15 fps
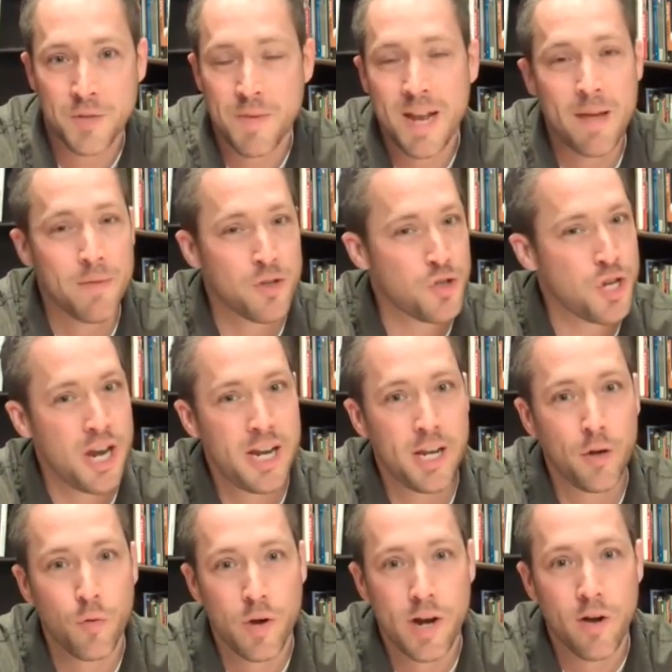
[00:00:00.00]
My name is J.D.
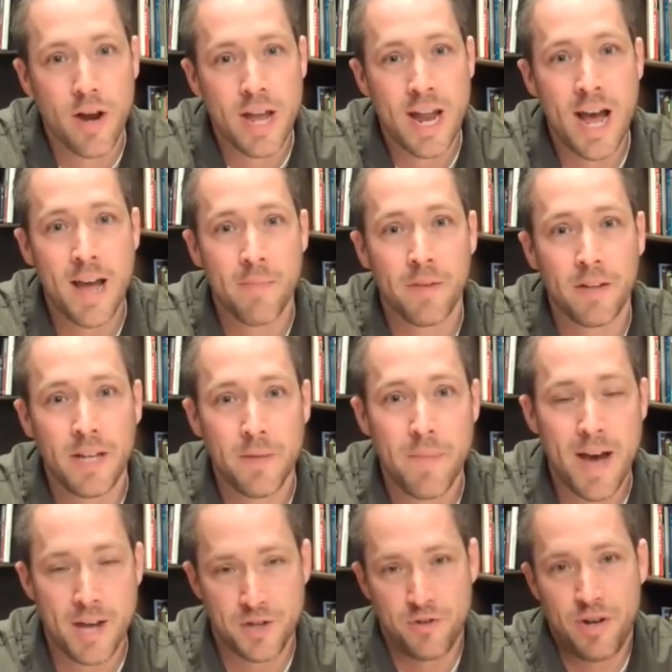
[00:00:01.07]
Greear, and I am the lead
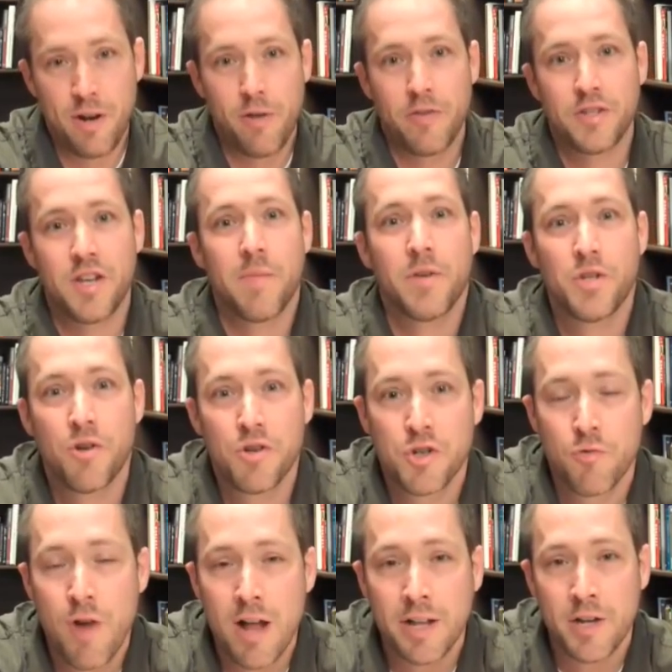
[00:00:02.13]
pastor here at the Summit Church
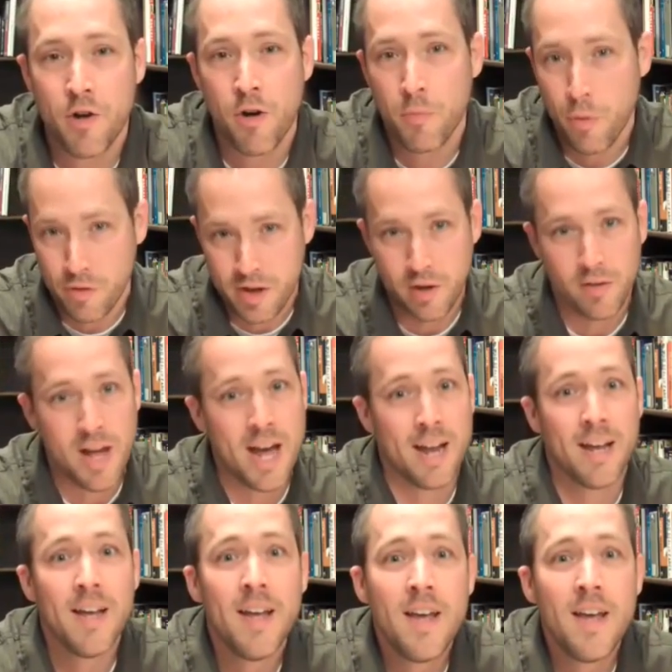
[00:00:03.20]
in Raleigh, Durham, North Carolina.